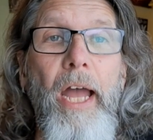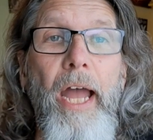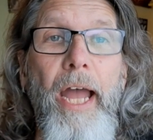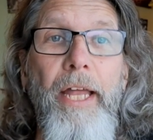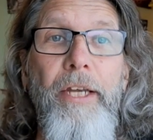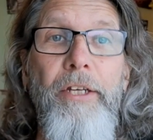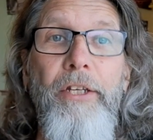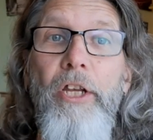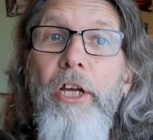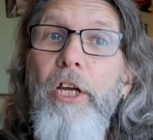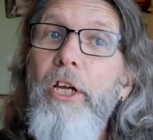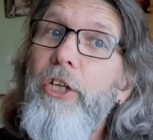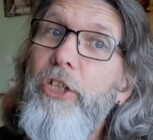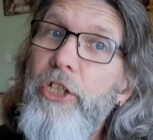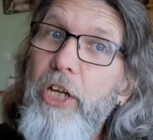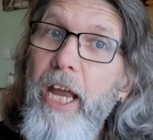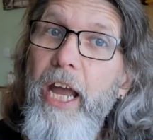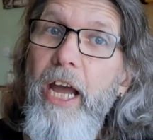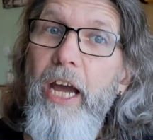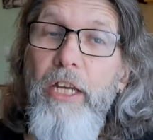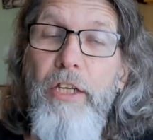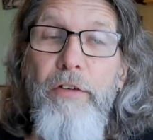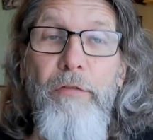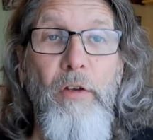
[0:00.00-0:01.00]
and
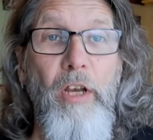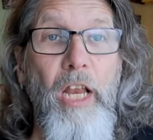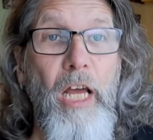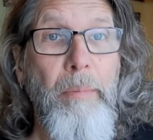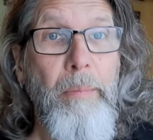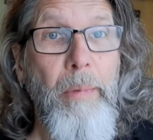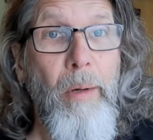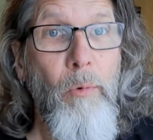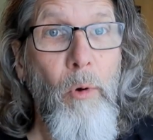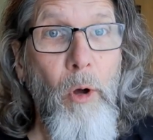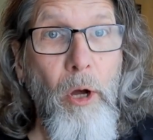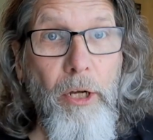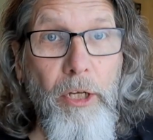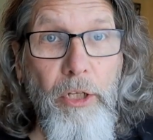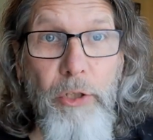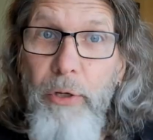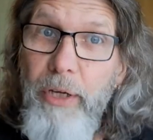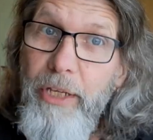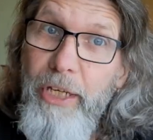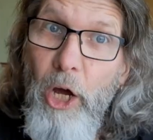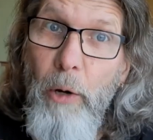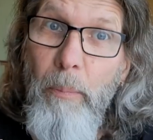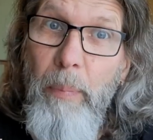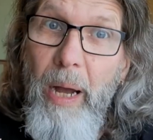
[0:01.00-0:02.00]
share. And if you like my work, you
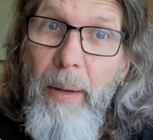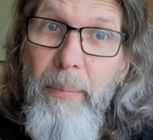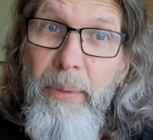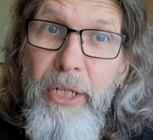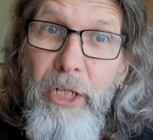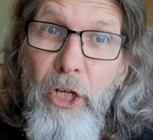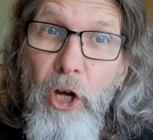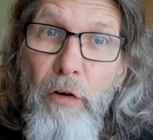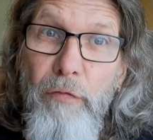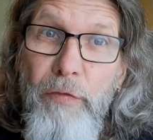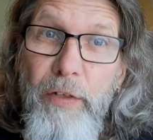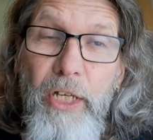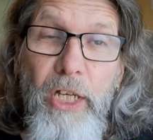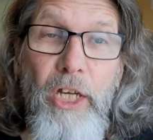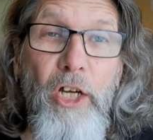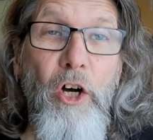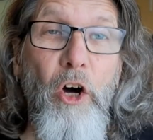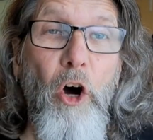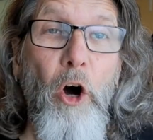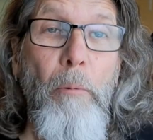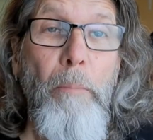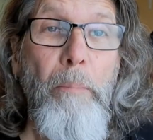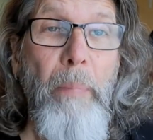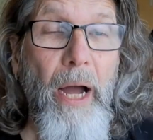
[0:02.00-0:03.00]
can now buy me a coffee
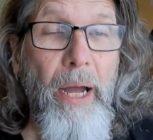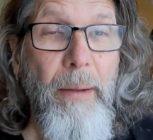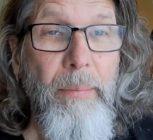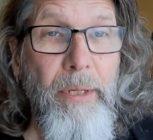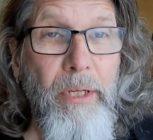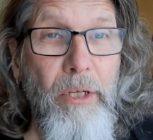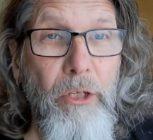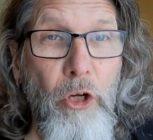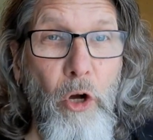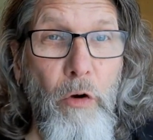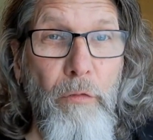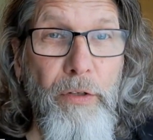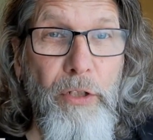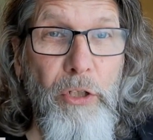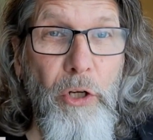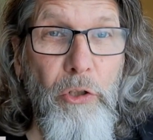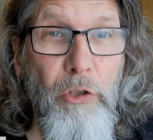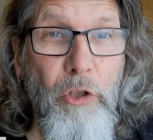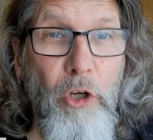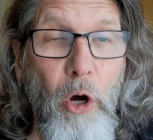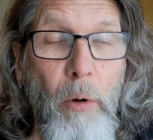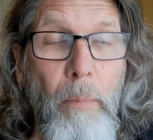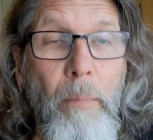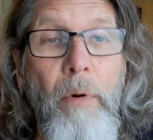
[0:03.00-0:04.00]
on
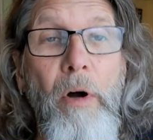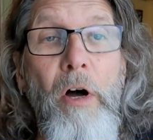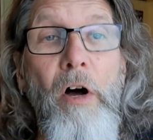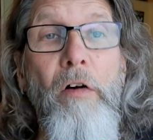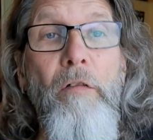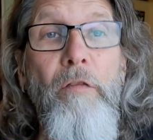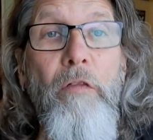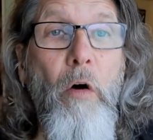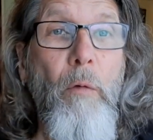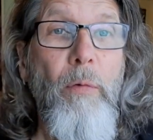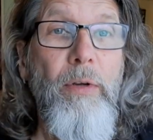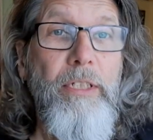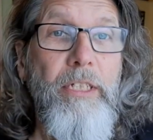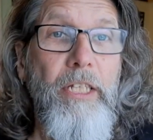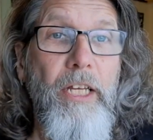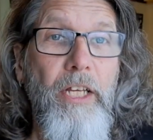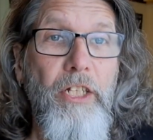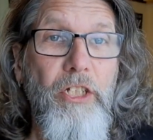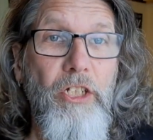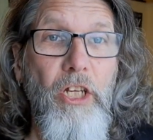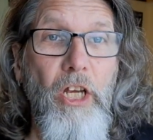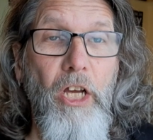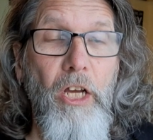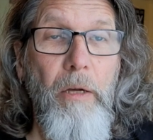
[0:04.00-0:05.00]
buymeacoffee.com forward
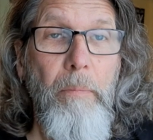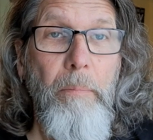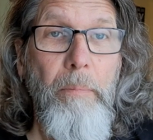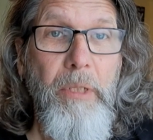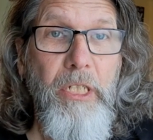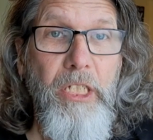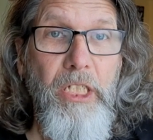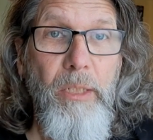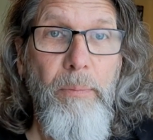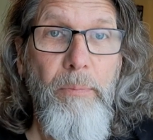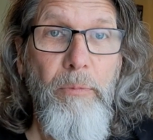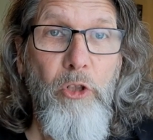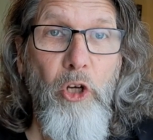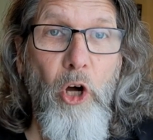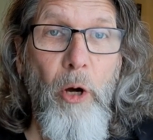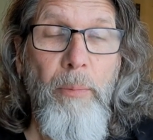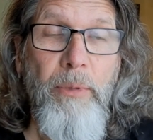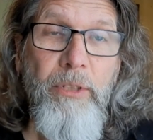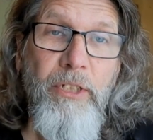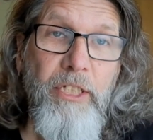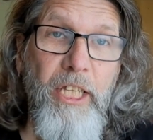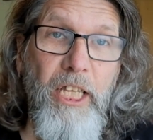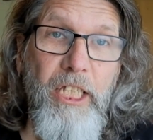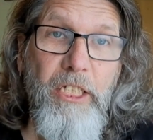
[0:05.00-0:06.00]
slash medium
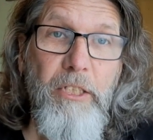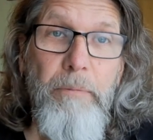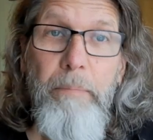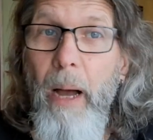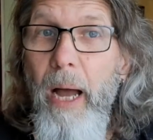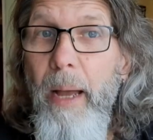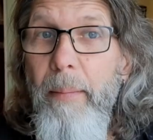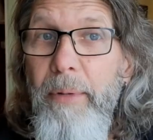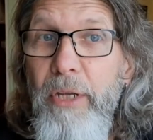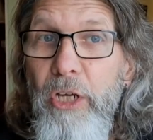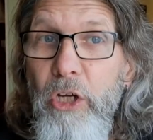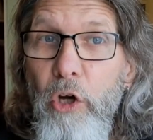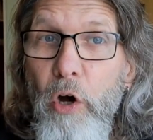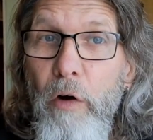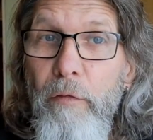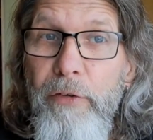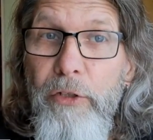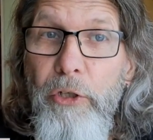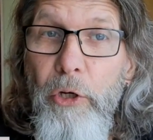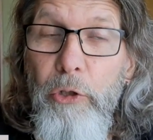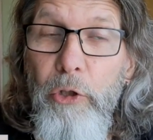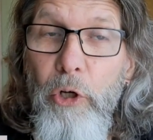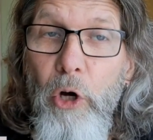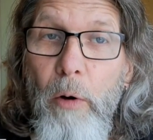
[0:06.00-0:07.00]
Thomas. That's
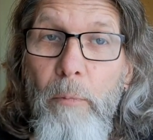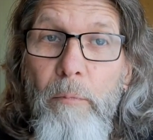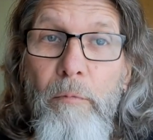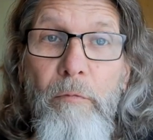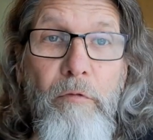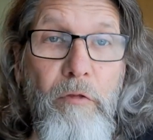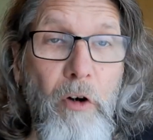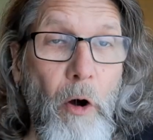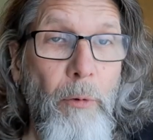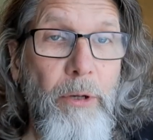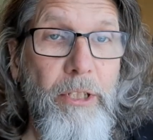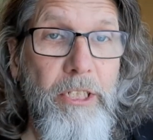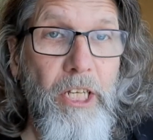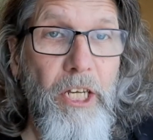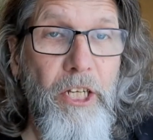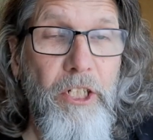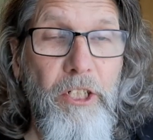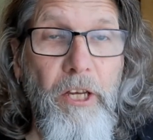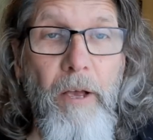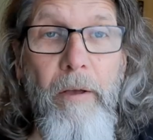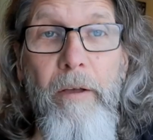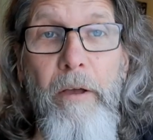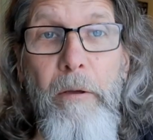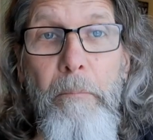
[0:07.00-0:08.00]
buymeacoffee.com forward
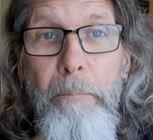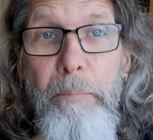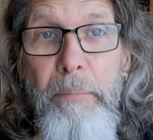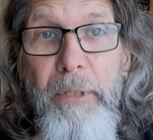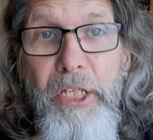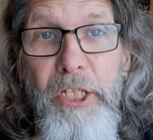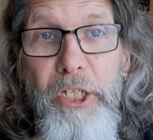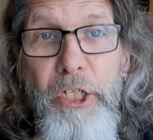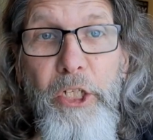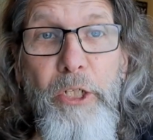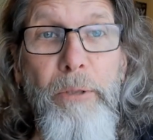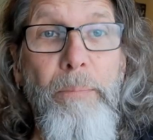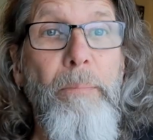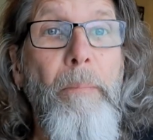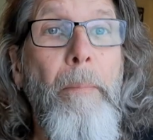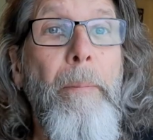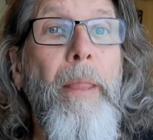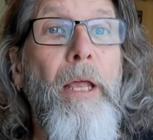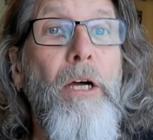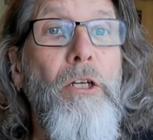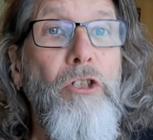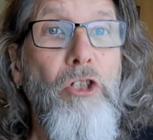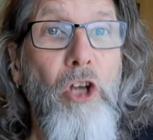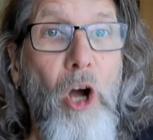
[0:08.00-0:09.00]
slash medium
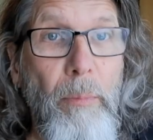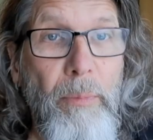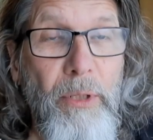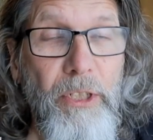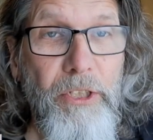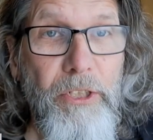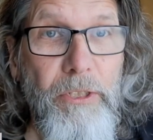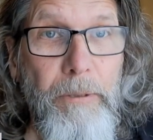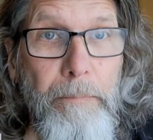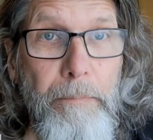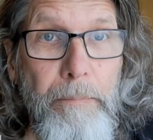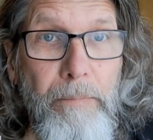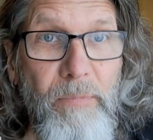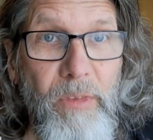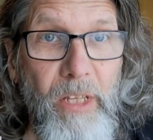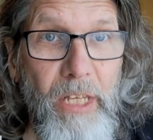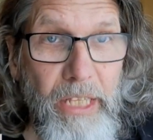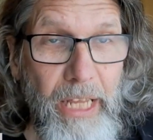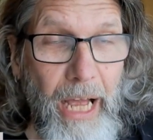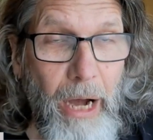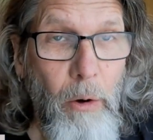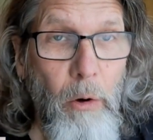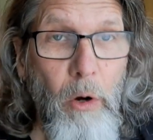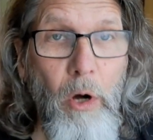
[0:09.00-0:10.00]
Thomas.
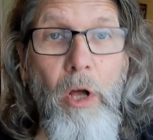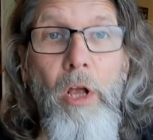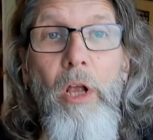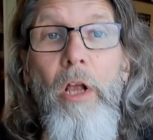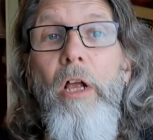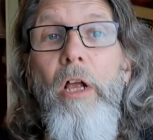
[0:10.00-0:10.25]
Now,